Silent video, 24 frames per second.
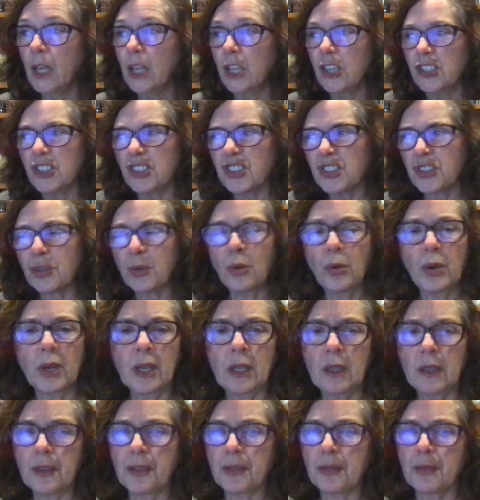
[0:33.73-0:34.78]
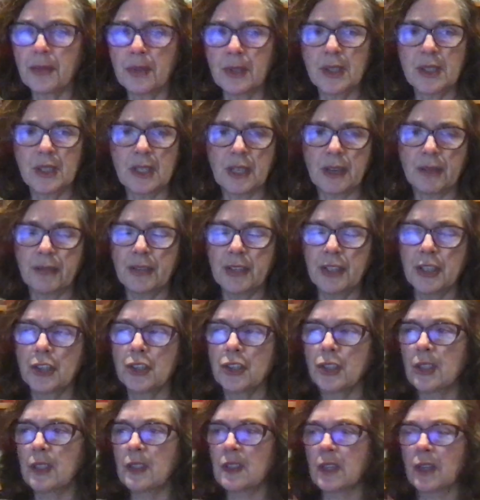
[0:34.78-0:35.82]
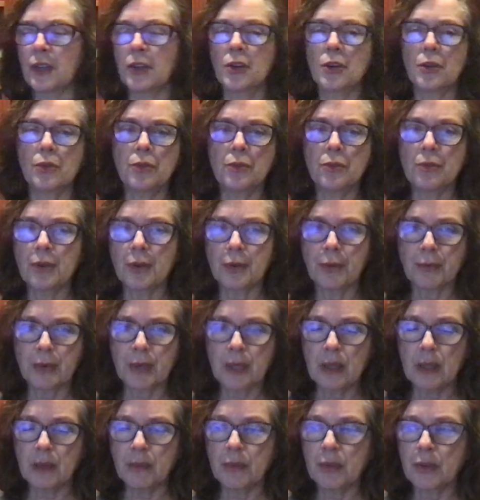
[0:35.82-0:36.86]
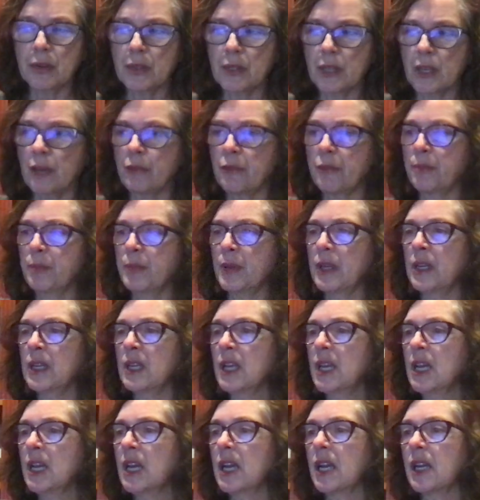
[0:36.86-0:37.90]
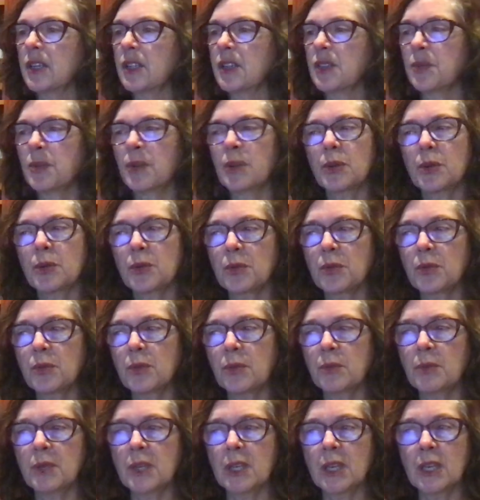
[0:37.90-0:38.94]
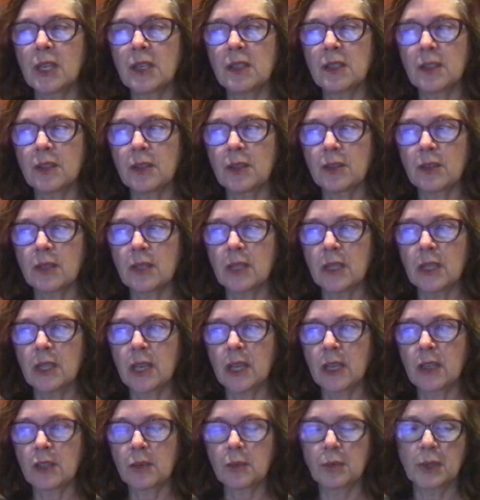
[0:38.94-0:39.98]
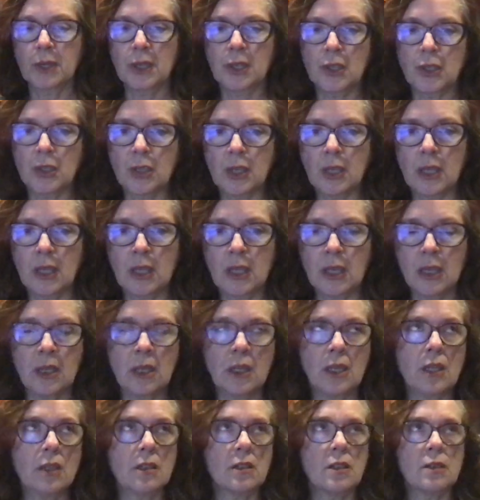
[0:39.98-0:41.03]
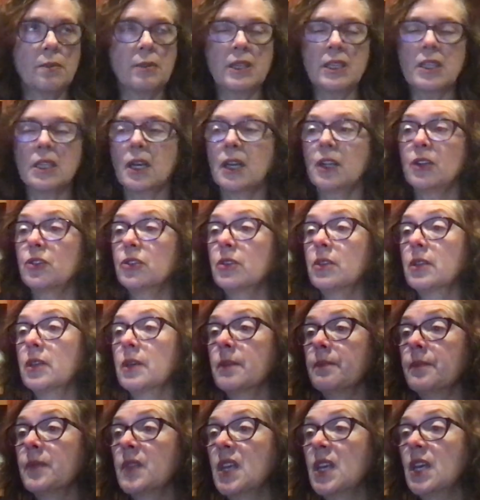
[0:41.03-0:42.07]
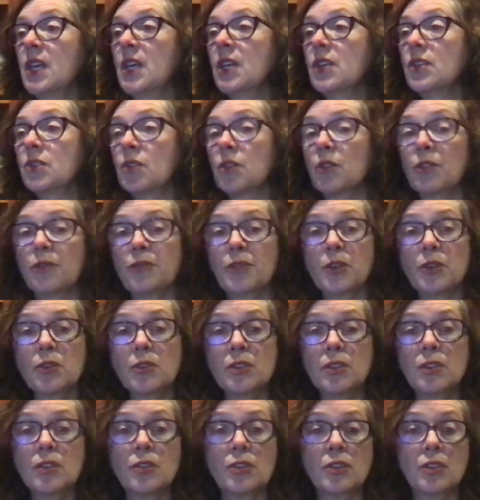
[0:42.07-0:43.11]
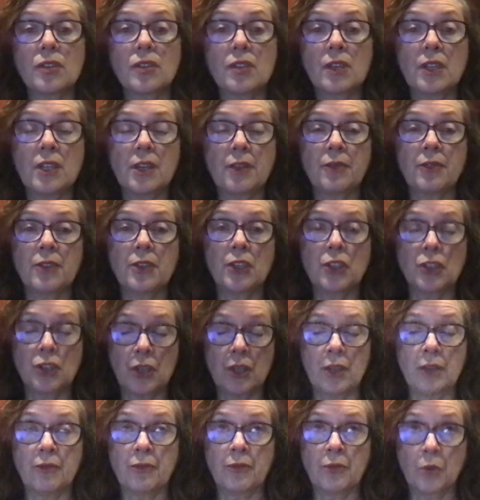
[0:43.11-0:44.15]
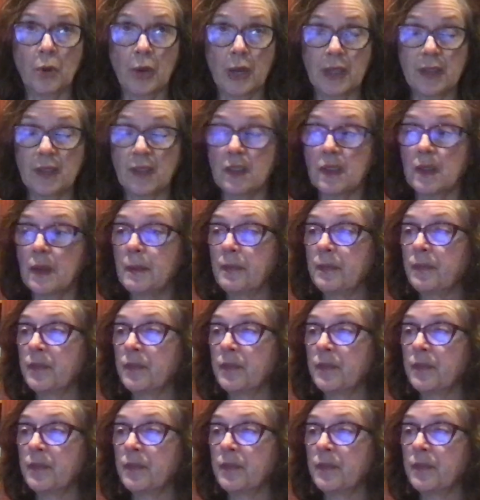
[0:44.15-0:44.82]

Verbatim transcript: just quickly through these definitions. I know you can read them yourself, but I just want to go through them in case there's any explanation I think needs to be tied to them. So the first is just the definition of voice.